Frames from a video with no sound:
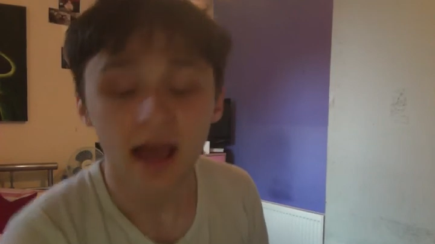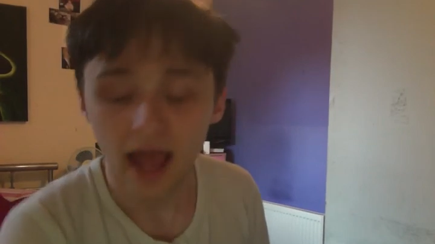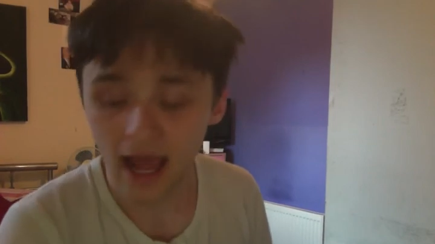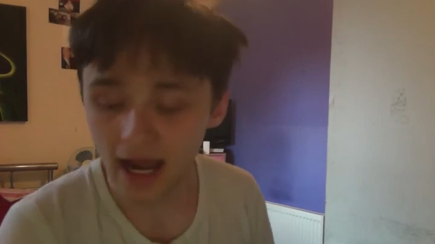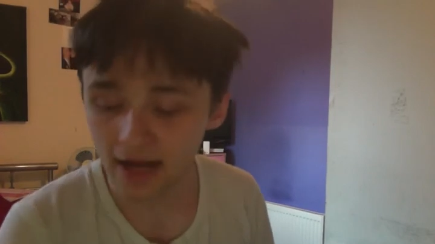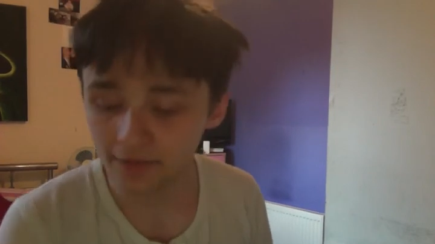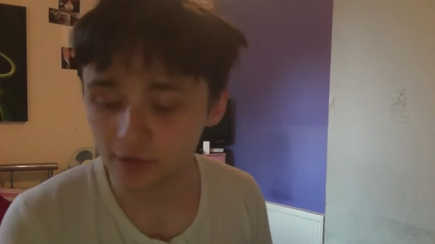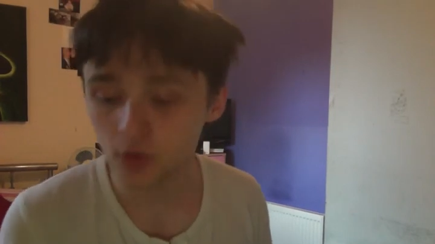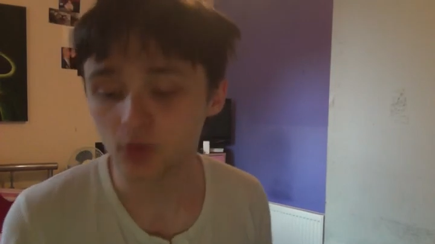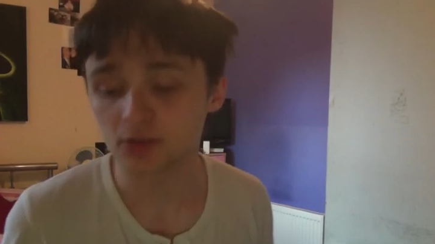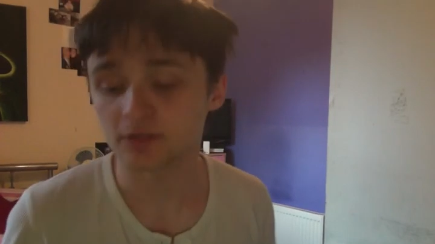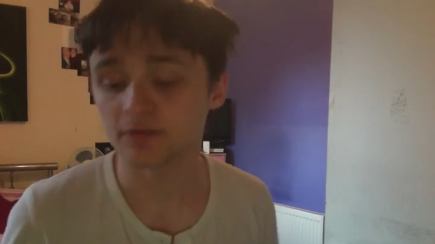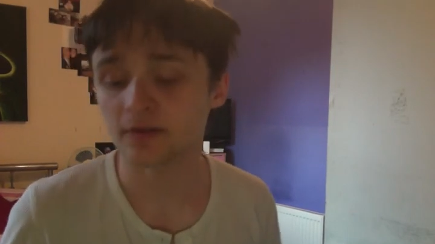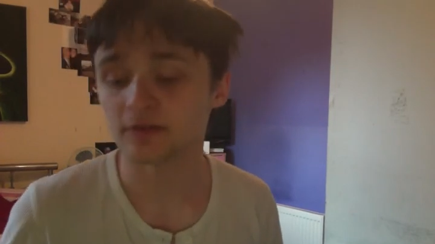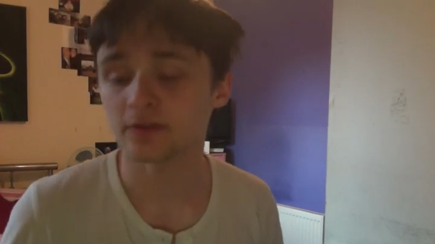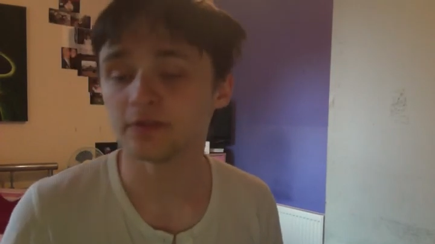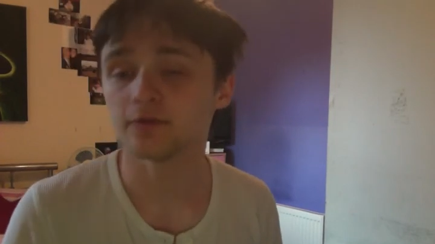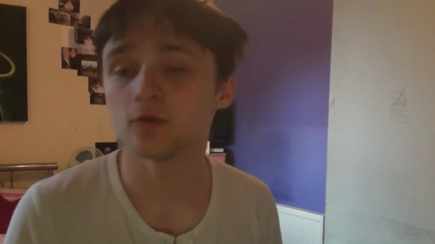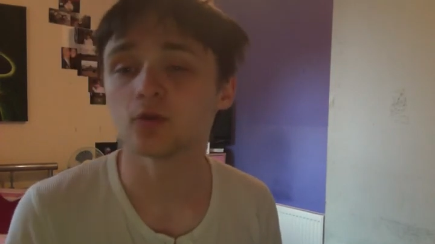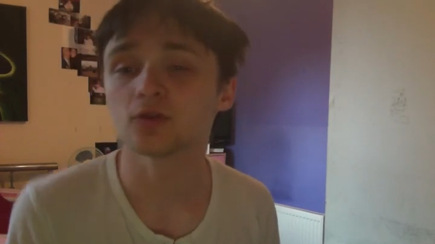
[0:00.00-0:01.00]
And of course, if you
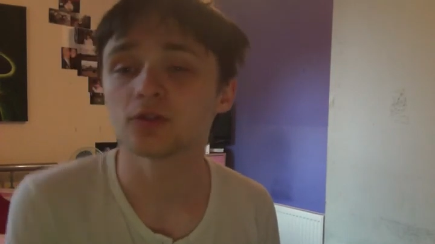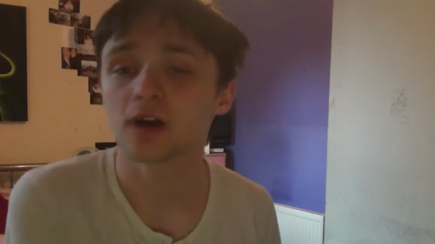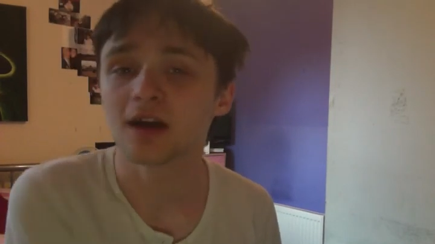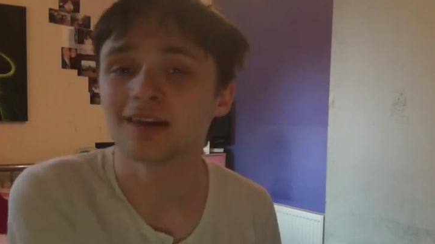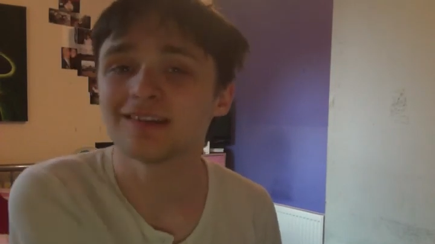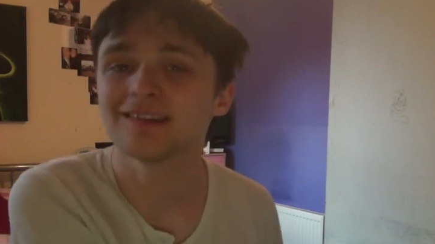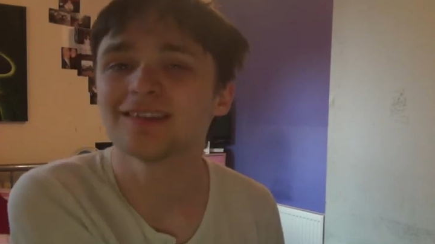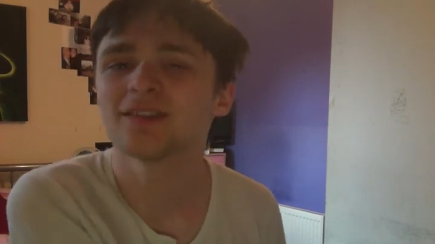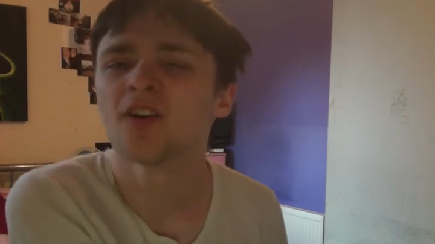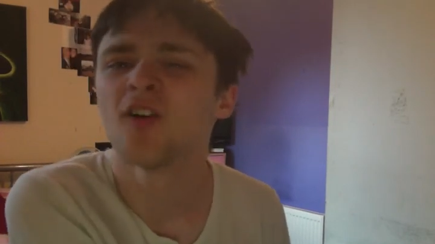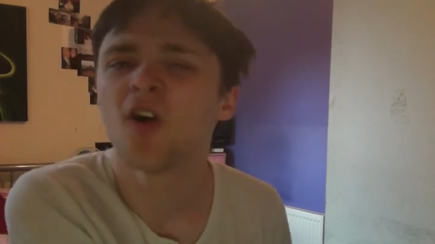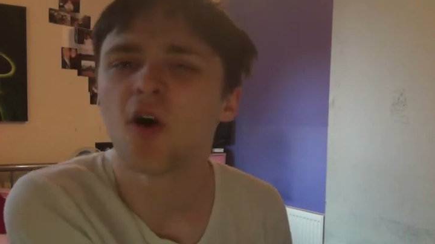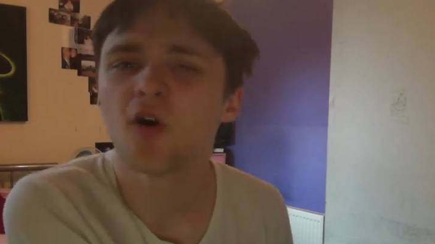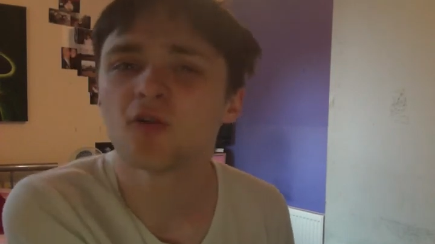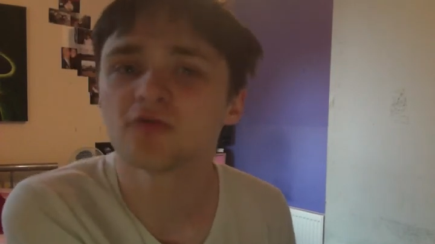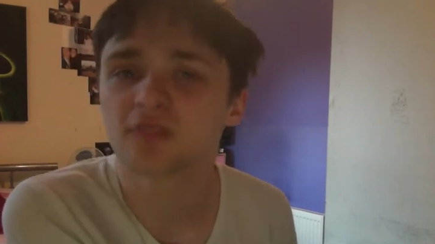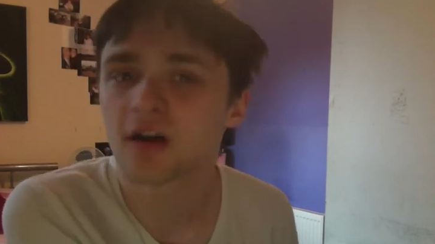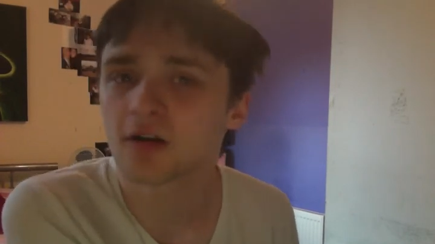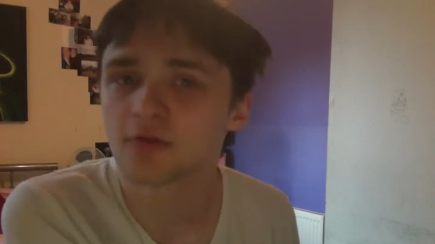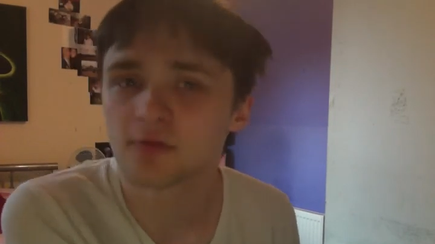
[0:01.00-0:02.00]
have any thoughts or ideas
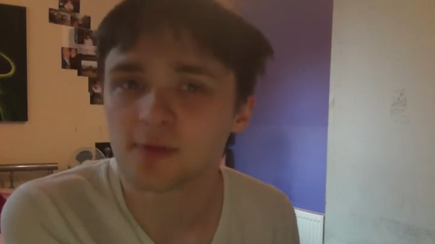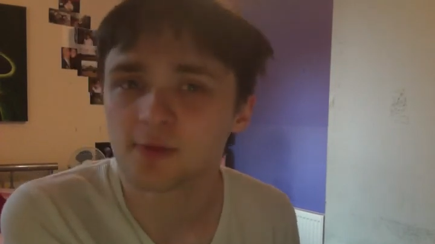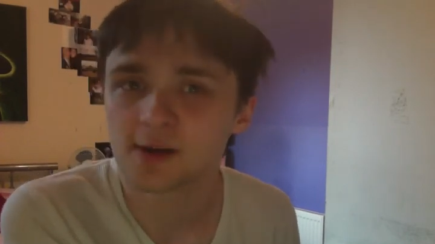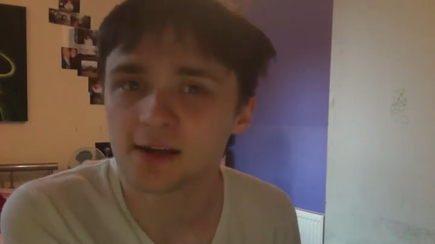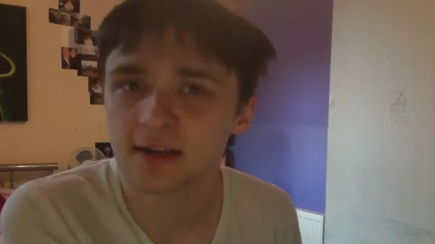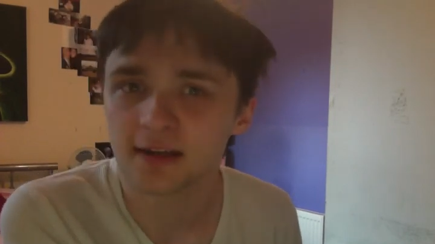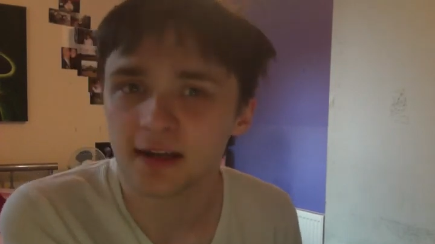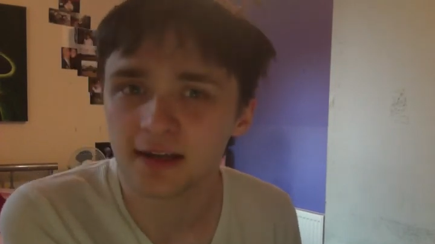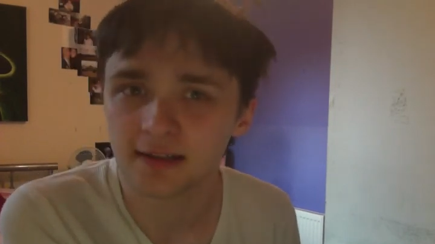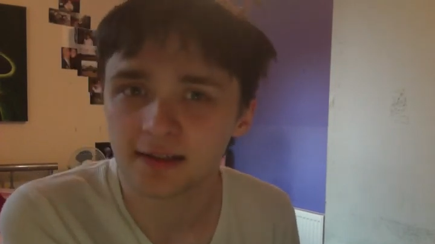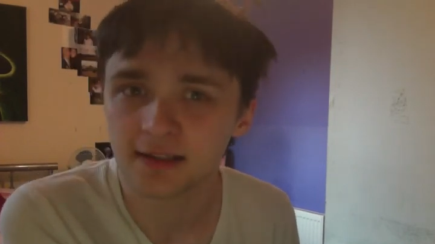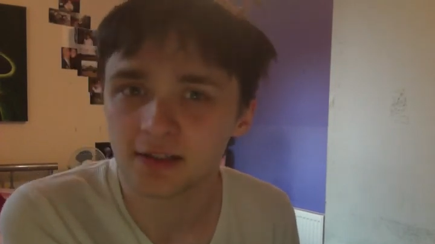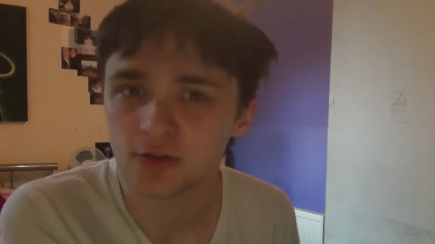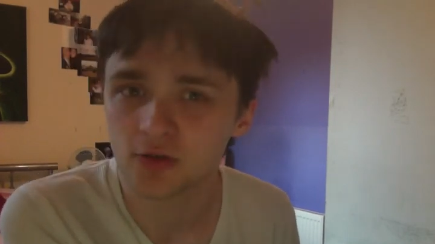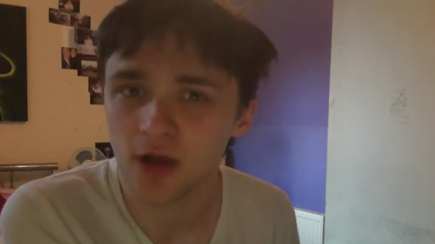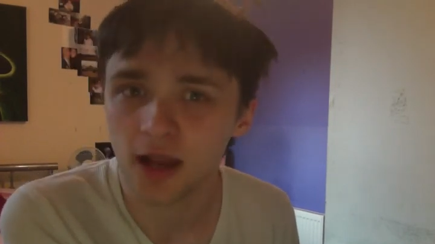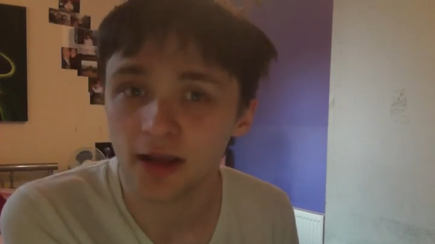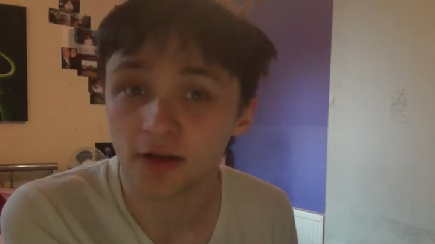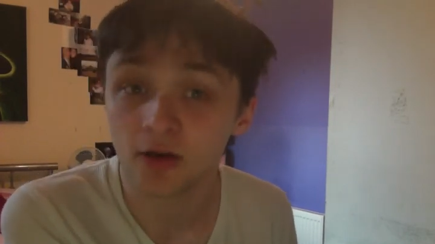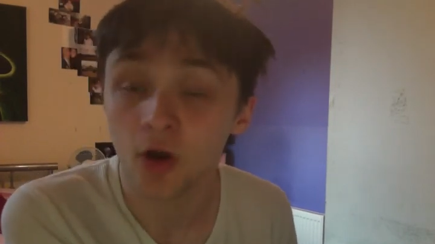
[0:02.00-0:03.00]
on Dark Rebellion Xyz
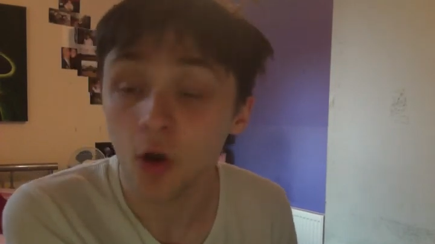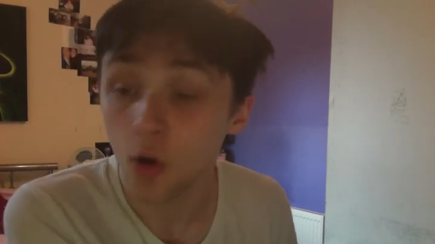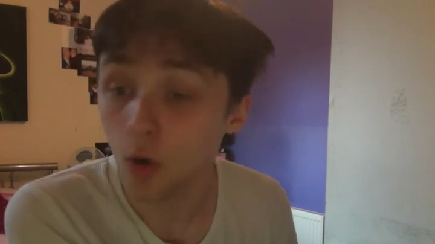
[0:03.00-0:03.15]
Dragon,